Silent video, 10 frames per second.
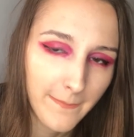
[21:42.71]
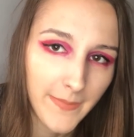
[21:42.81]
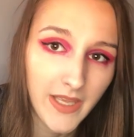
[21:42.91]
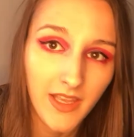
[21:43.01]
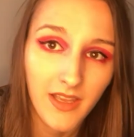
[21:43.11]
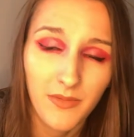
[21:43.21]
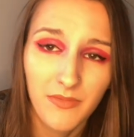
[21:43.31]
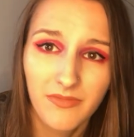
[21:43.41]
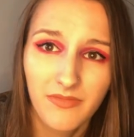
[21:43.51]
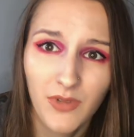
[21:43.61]
make it.
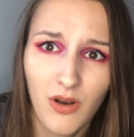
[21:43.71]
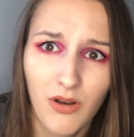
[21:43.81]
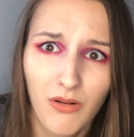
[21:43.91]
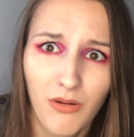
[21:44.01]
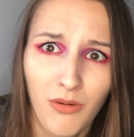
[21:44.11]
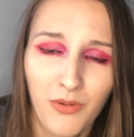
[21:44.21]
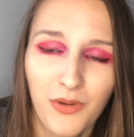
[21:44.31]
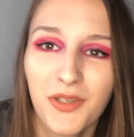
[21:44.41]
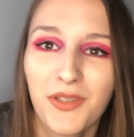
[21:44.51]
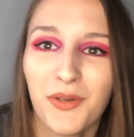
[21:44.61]

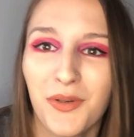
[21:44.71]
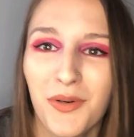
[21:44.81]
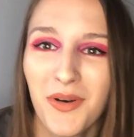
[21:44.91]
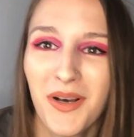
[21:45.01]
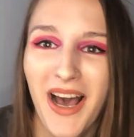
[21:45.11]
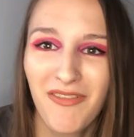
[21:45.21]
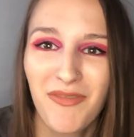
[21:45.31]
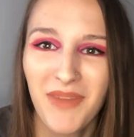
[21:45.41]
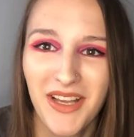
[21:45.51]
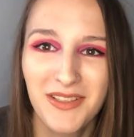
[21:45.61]
Oh, no. Have a
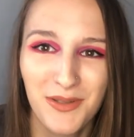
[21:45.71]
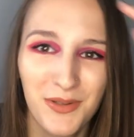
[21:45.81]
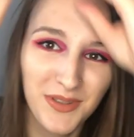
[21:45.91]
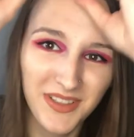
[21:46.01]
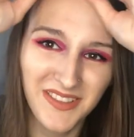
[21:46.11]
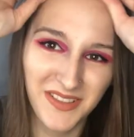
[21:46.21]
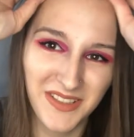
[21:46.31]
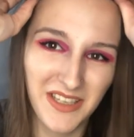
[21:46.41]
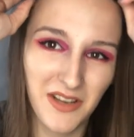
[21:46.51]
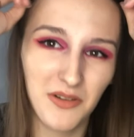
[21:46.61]
mixed tones, because
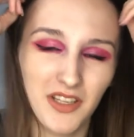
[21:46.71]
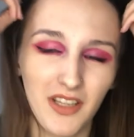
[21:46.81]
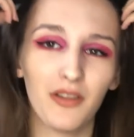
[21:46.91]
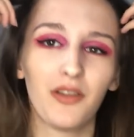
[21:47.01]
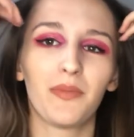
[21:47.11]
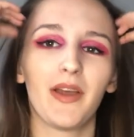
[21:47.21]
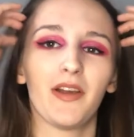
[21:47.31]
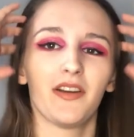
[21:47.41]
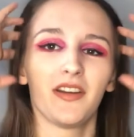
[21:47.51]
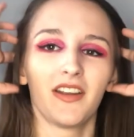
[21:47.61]
then it will like look
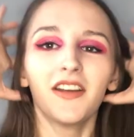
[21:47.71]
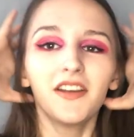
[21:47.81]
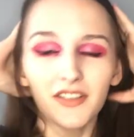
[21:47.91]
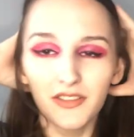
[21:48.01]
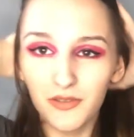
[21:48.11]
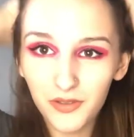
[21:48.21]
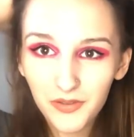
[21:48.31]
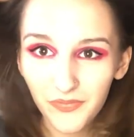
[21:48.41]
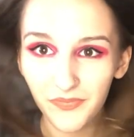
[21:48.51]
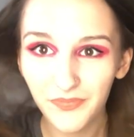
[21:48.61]
better. So,
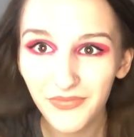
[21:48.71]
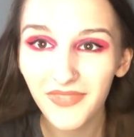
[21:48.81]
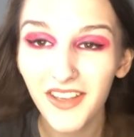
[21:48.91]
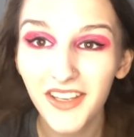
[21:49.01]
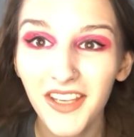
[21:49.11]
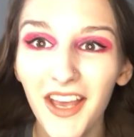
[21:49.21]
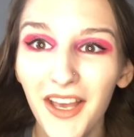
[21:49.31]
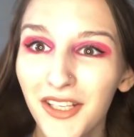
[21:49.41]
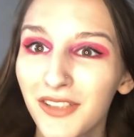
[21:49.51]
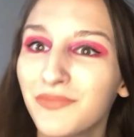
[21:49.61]

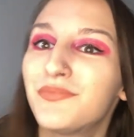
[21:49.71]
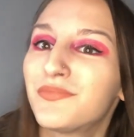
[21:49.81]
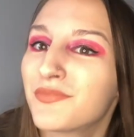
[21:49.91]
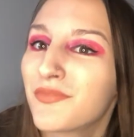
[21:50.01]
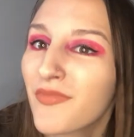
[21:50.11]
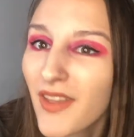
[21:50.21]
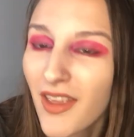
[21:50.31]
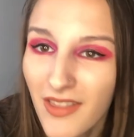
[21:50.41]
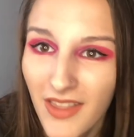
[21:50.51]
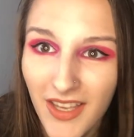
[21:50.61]
yeah.
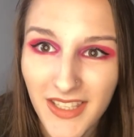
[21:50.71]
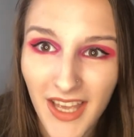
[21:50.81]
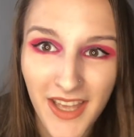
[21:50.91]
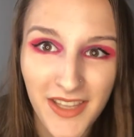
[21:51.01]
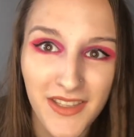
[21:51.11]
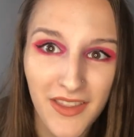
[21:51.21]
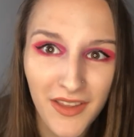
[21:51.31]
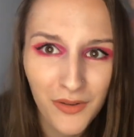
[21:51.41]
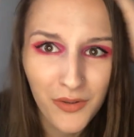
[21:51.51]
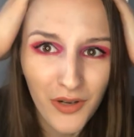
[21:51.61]
This is
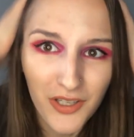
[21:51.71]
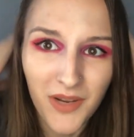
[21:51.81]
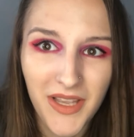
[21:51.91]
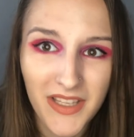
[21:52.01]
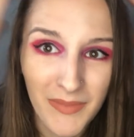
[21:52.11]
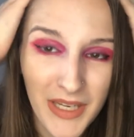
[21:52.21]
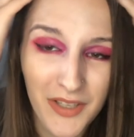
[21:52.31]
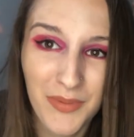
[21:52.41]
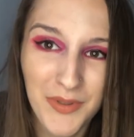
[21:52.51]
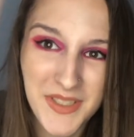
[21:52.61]
the. Oh gosh, I messed up my hair in
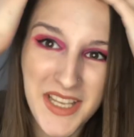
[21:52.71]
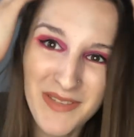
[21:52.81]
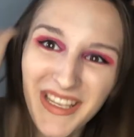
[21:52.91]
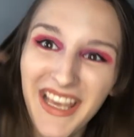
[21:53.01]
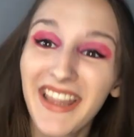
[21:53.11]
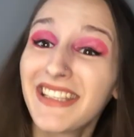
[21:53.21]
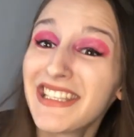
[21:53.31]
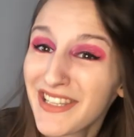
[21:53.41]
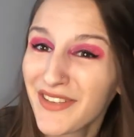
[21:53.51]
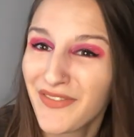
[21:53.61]
the process. But yeah, this
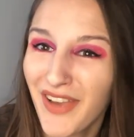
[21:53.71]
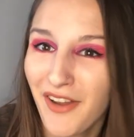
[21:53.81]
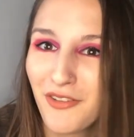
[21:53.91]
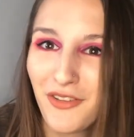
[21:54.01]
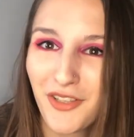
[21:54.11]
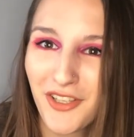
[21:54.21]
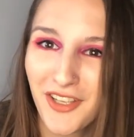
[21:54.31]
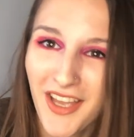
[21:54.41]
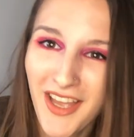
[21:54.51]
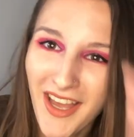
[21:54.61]
is the final
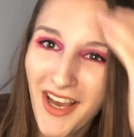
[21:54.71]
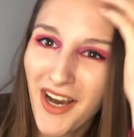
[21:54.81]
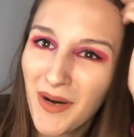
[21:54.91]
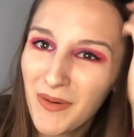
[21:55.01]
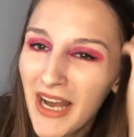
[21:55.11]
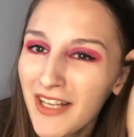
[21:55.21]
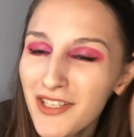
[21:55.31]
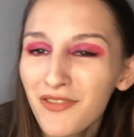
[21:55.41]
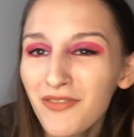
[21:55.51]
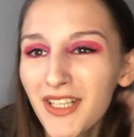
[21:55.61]
look. I
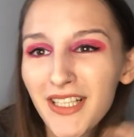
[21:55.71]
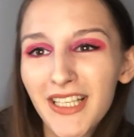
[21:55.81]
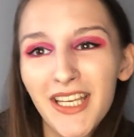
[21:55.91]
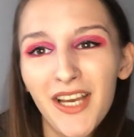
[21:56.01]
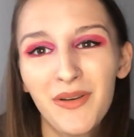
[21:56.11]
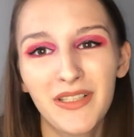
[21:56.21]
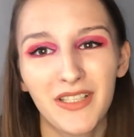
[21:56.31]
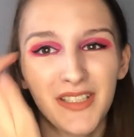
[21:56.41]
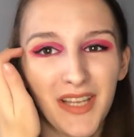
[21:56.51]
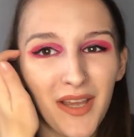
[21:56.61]
actually really like how it
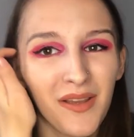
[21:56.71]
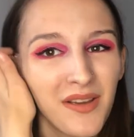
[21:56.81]
turned out,